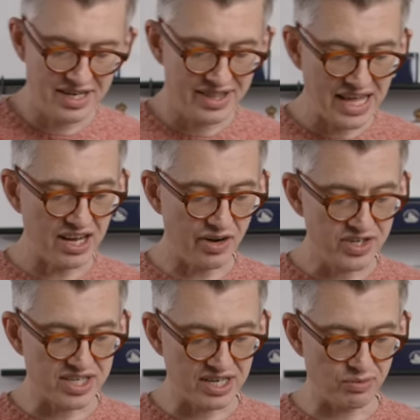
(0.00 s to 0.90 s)
That
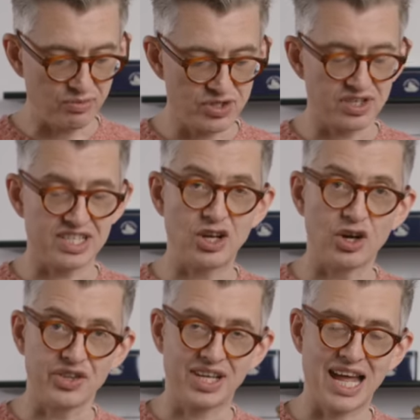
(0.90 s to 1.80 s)
originally was actually
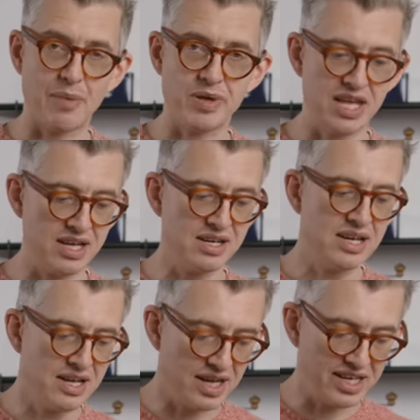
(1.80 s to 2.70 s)
on the cap here,
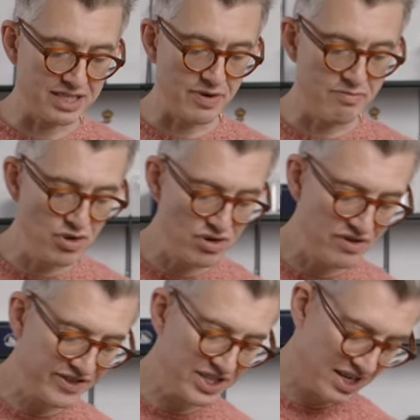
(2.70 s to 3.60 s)
and it's been moved.